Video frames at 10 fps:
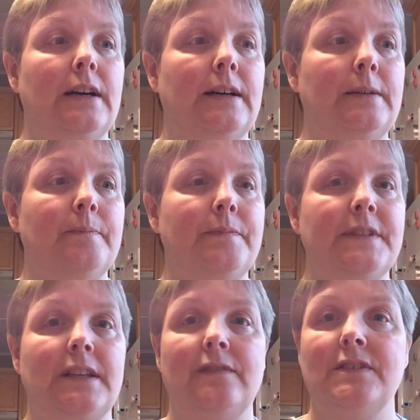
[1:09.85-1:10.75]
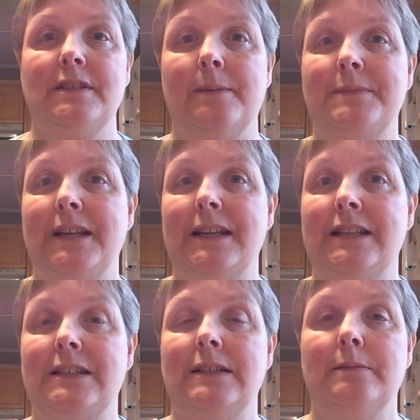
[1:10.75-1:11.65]
to give you an
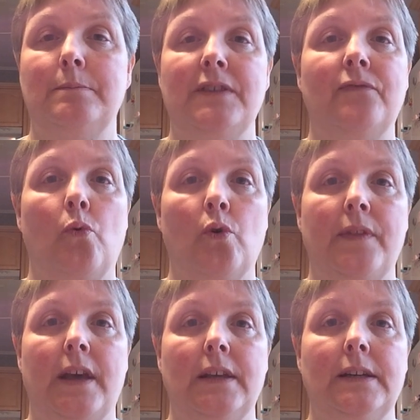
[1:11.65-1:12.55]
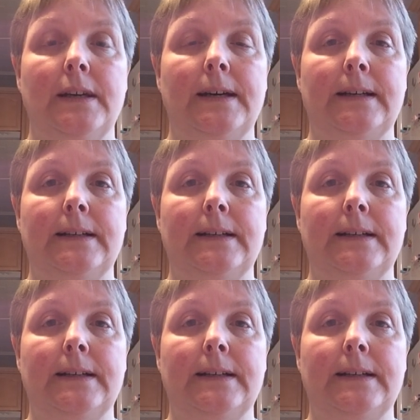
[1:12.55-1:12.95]
update before then.